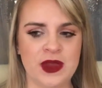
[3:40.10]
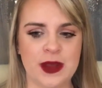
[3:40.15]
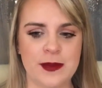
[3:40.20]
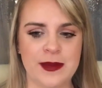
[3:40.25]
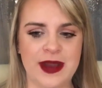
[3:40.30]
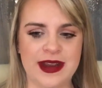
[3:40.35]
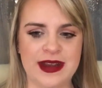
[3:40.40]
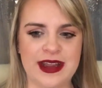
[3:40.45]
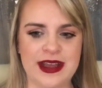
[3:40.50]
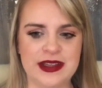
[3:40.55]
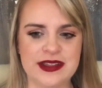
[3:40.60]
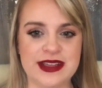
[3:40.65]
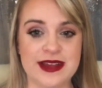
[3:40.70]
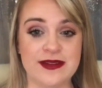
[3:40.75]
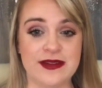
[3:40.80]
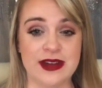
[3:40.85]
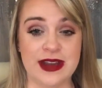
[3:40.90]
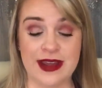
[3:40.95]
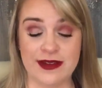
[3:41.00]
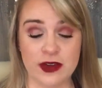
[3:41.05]
my nails
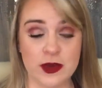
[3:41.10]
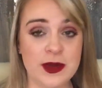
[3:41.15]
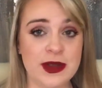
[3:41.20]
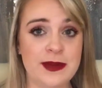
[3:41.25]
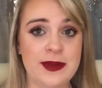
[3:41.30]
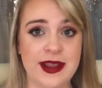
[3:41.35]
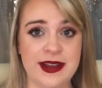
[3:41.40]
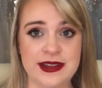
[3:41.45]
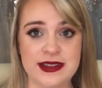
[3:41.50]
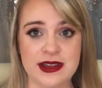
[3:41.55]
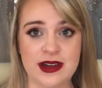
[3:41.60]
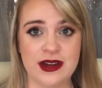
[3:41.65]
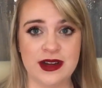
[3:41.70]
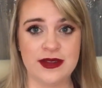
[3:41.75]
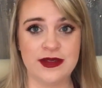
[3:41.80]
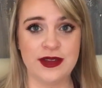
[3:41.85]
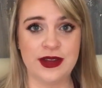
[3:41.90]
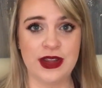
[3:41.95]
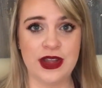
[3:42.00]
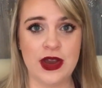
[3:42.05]
have never been painted on a
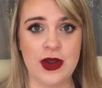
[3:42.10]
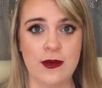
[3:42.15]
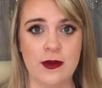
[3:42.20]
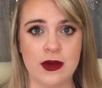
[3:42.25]
video,